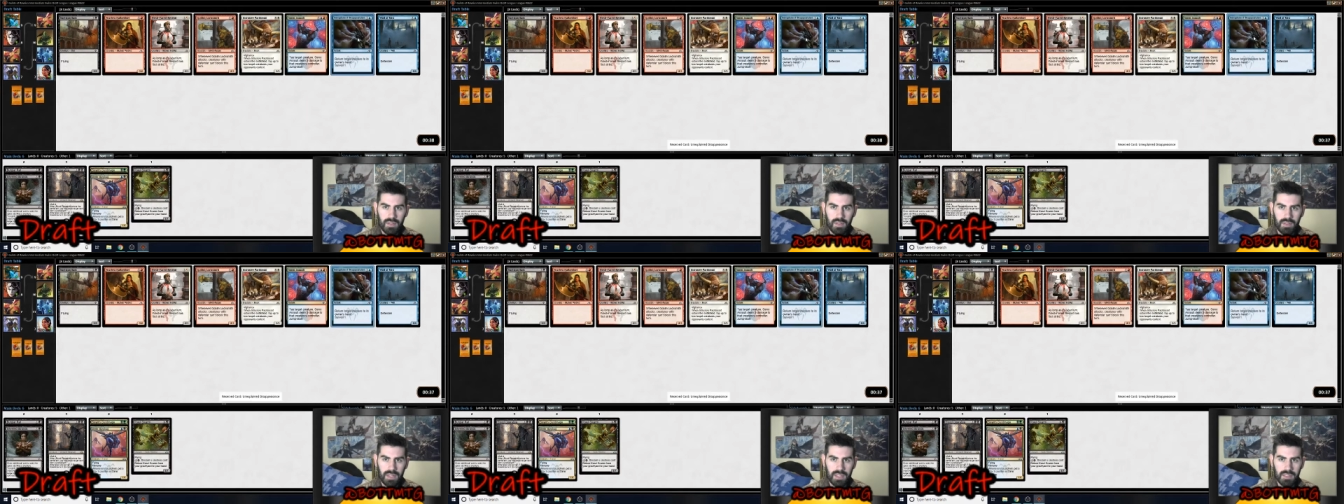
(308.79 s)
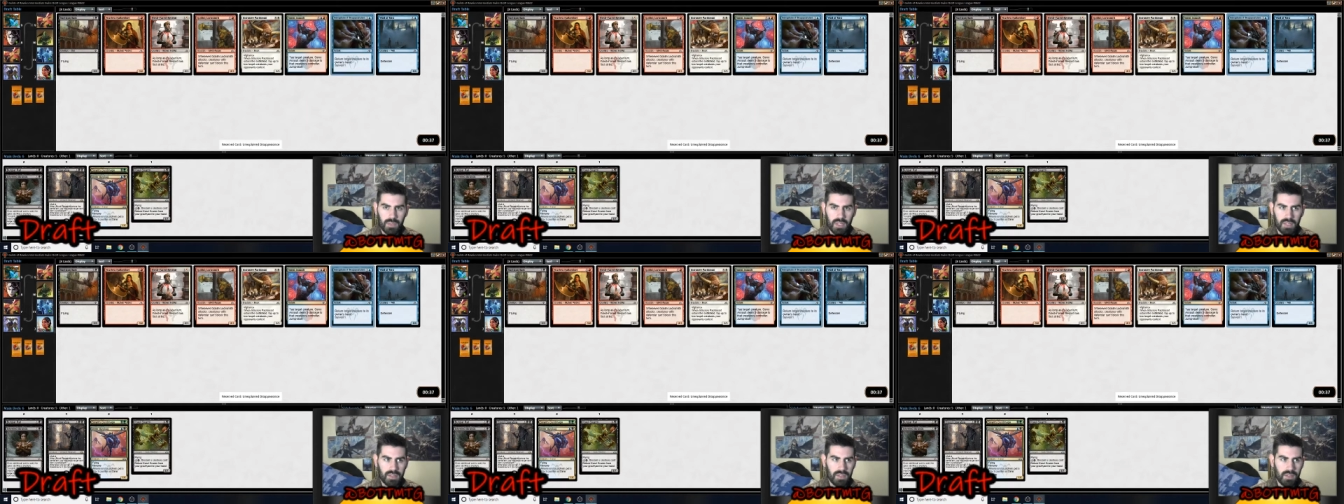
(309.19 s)
Okay, so we
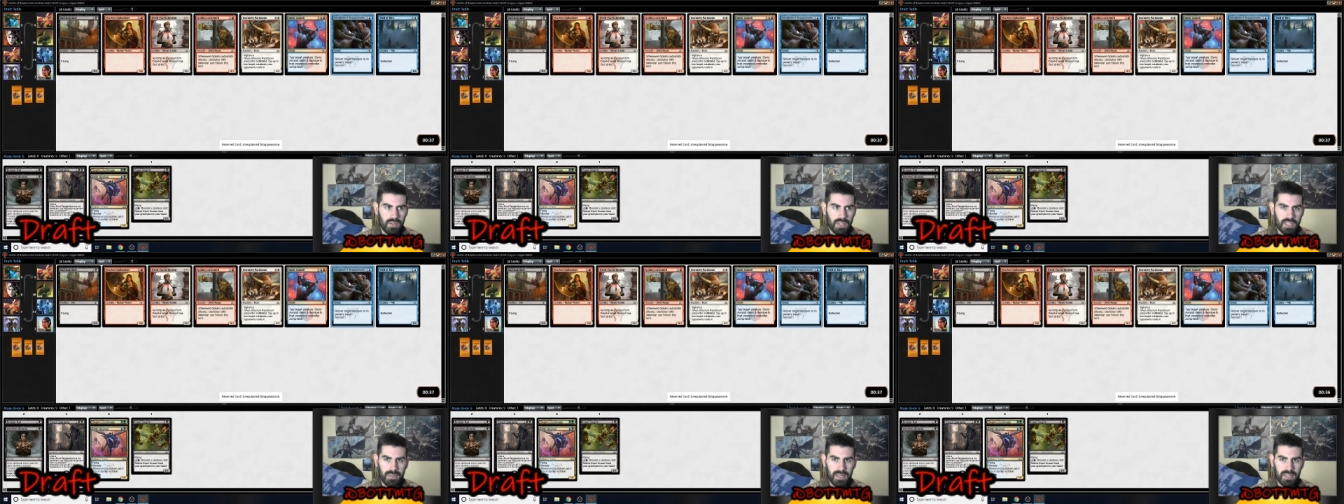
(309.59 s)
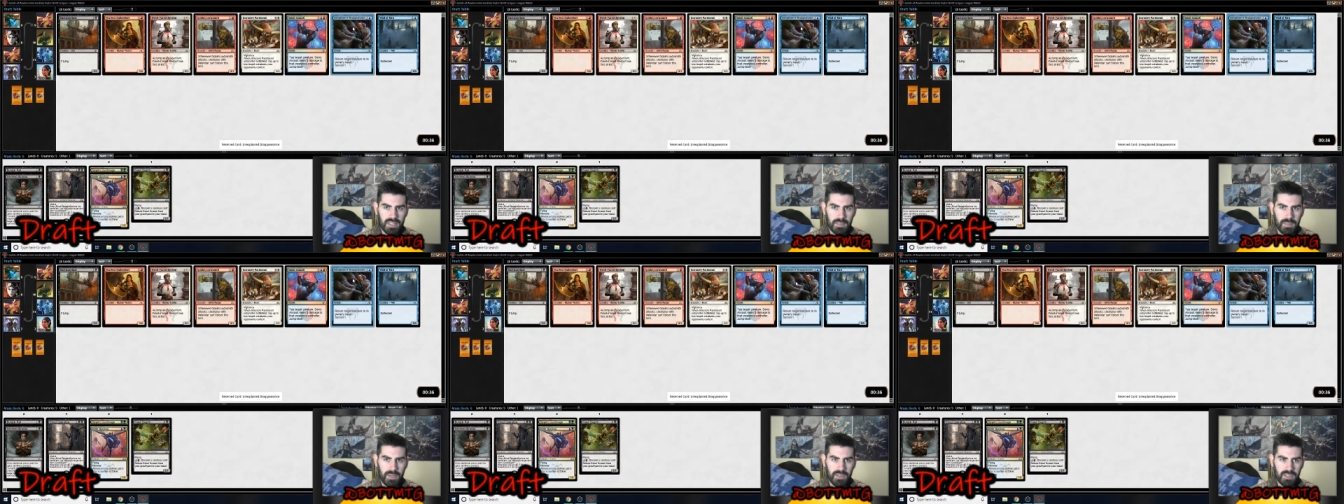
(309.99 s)
got the Unexplained
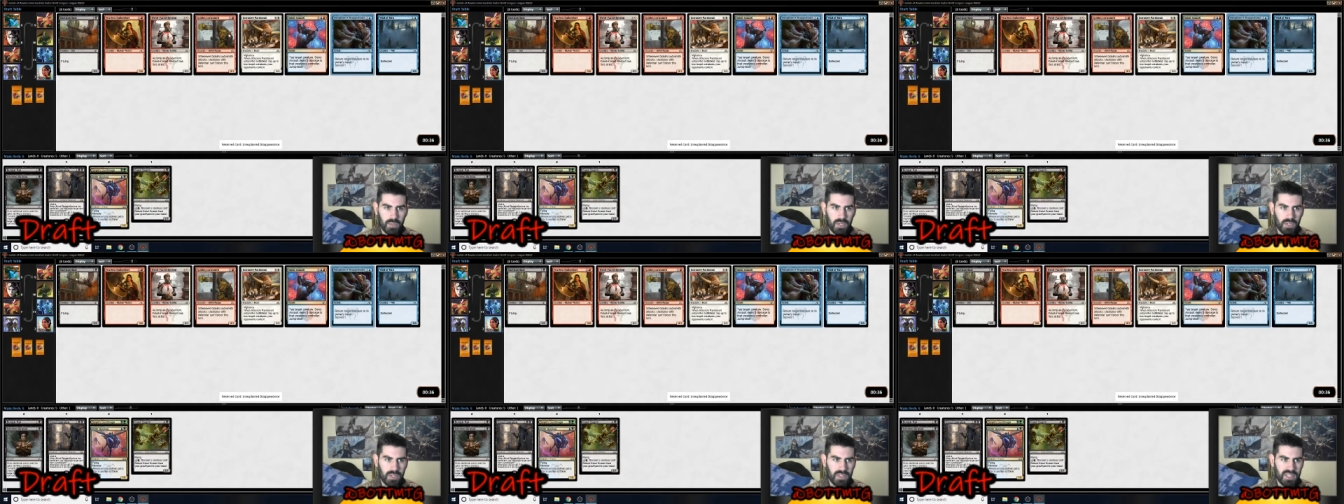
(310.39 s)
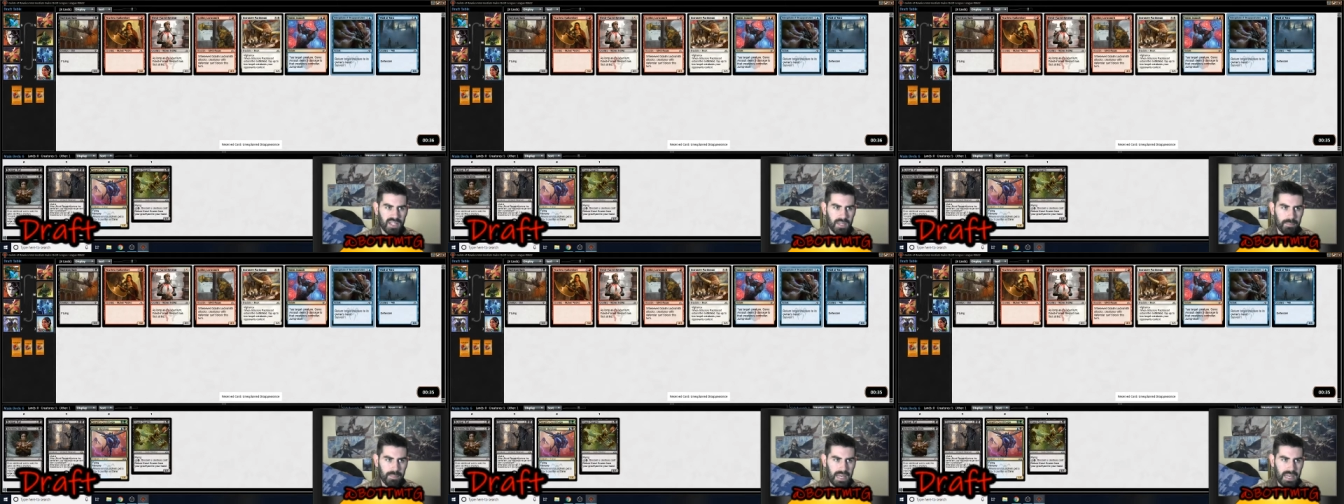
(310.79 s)
Disappearance as well. Could take a
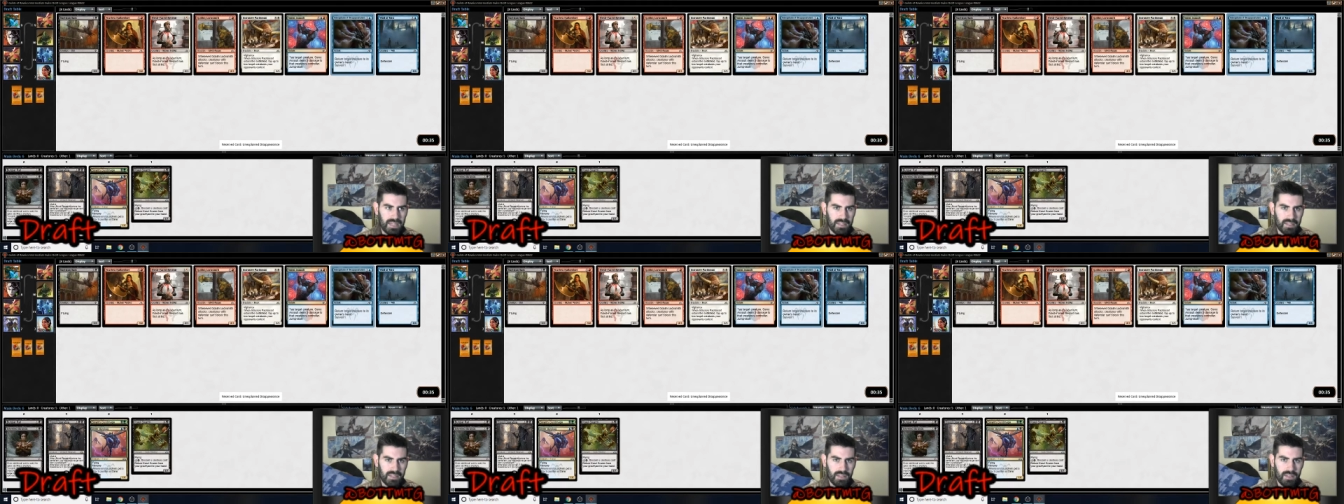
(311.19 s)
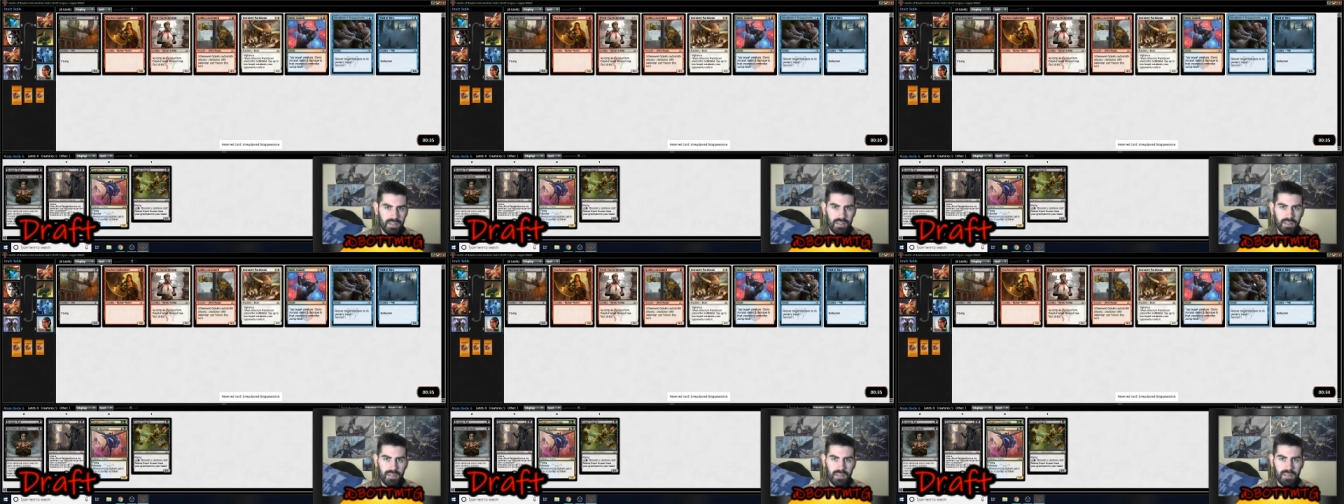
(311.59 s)
Bat,
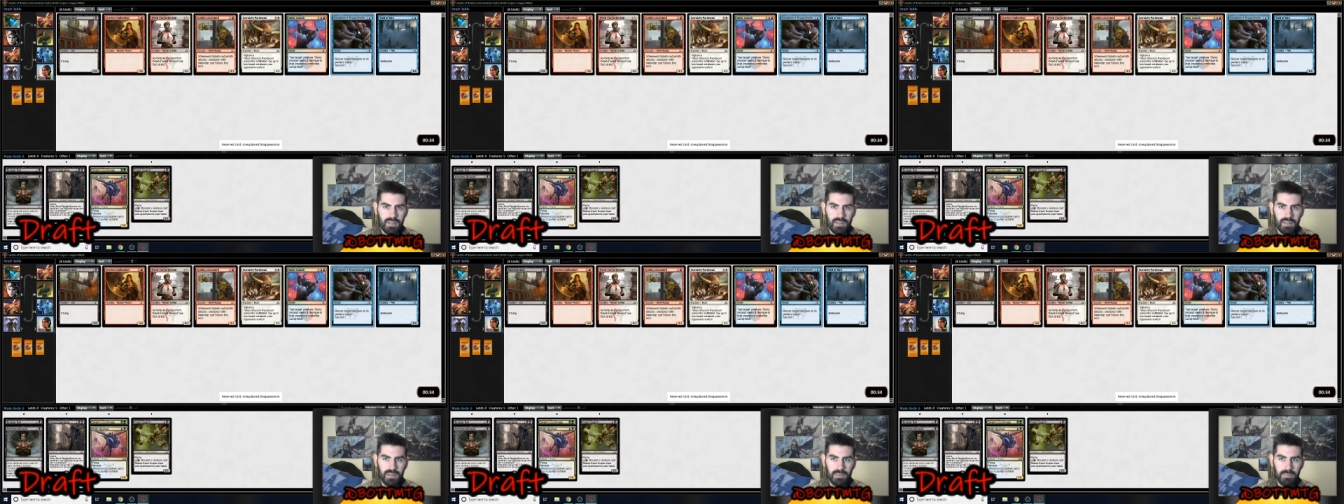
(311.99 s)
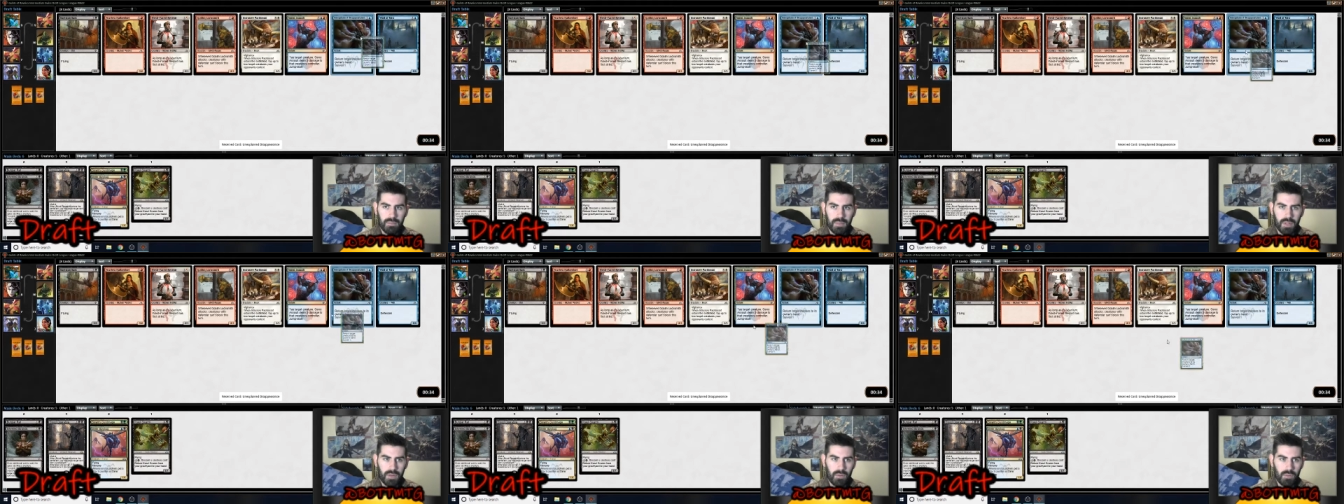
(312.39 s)

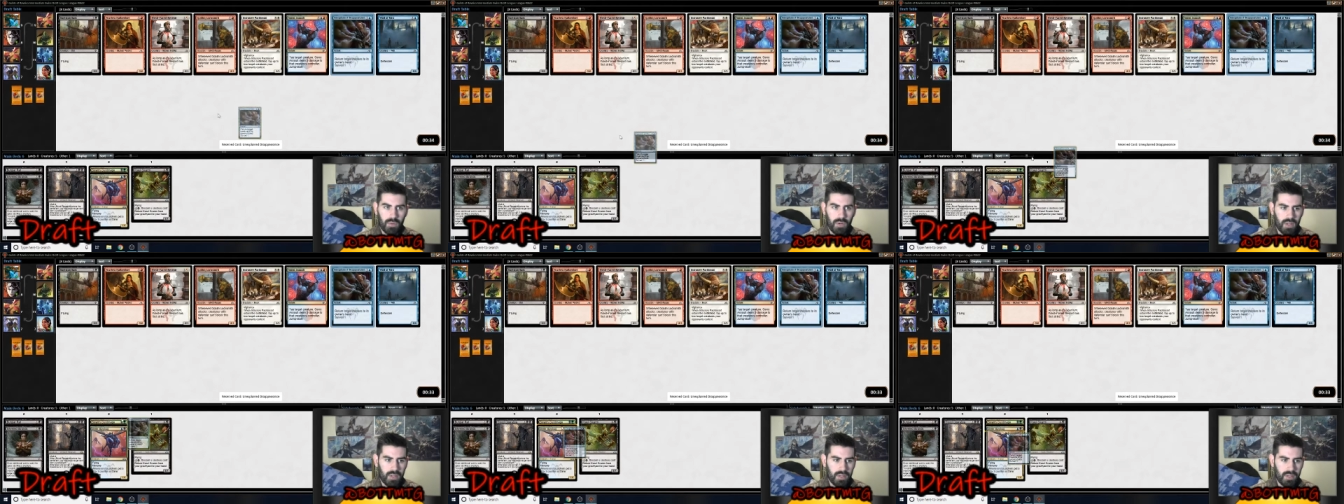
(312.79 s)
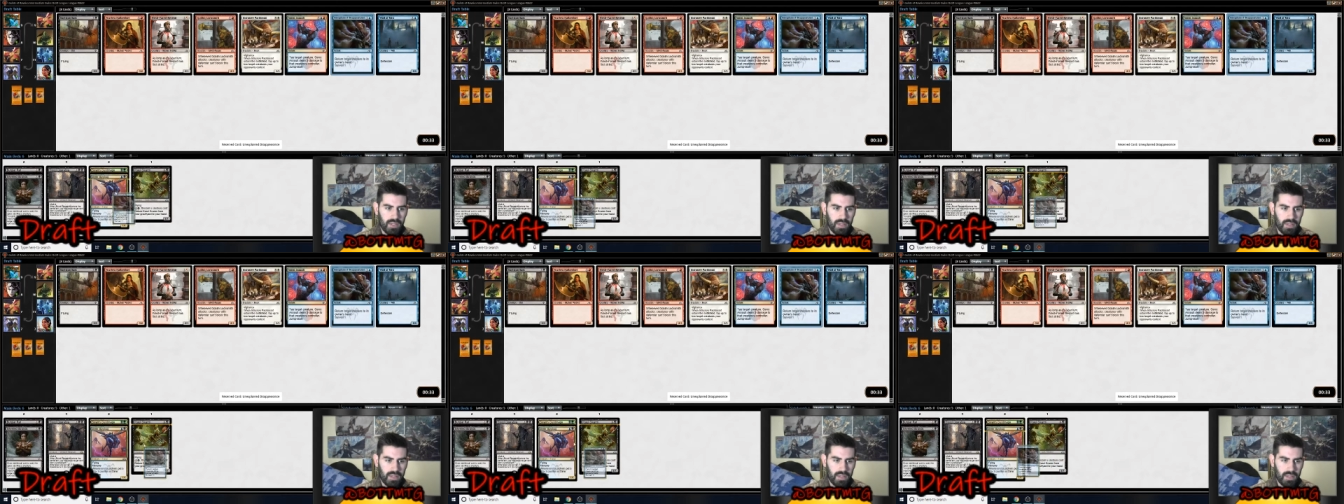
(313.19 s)
but I'd rather
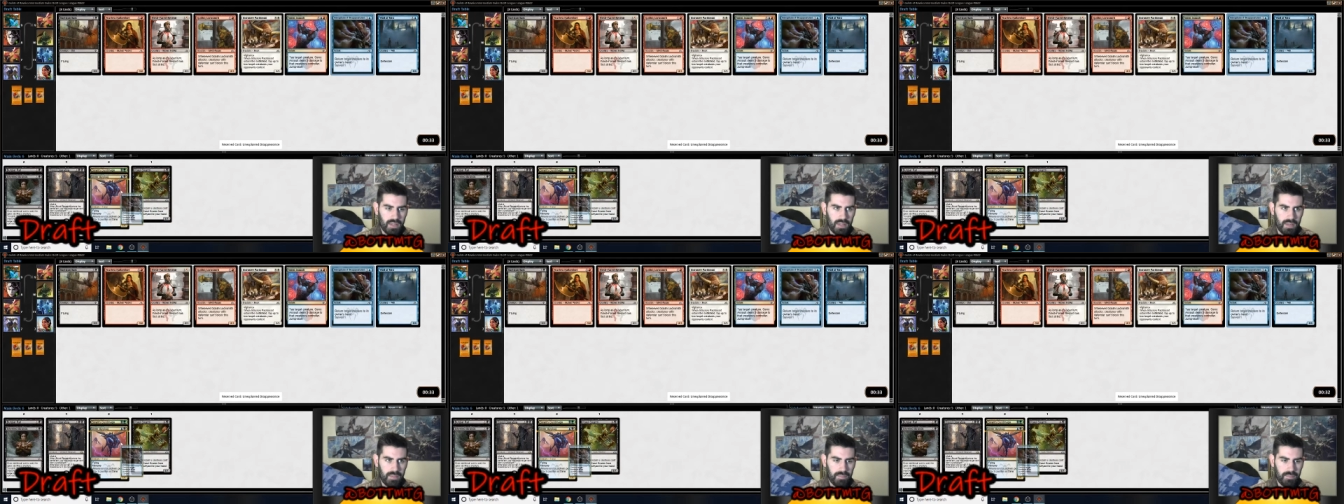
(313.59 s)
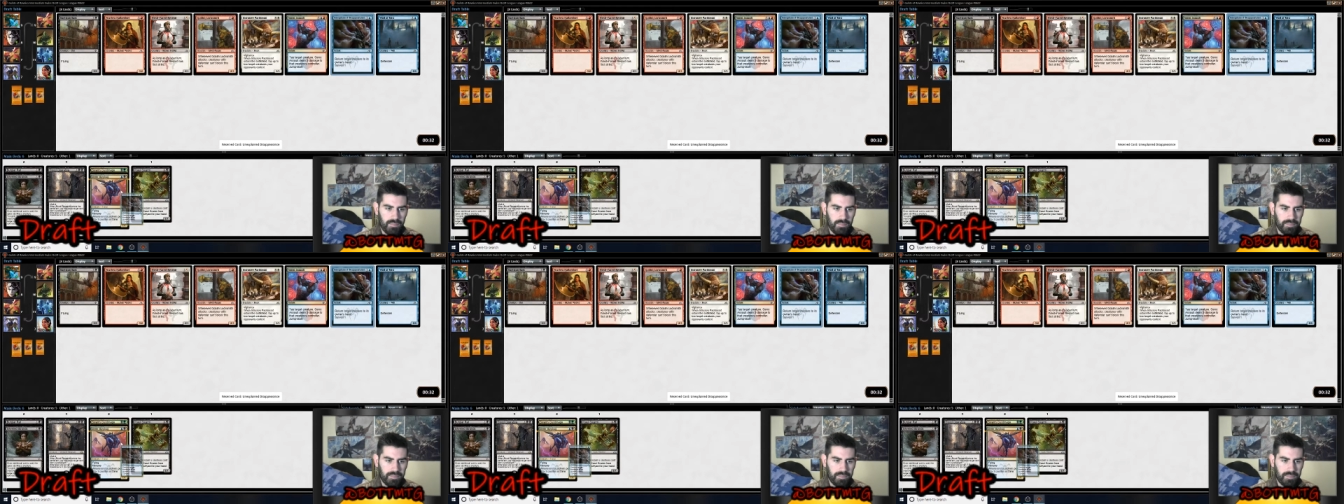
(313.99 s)
get an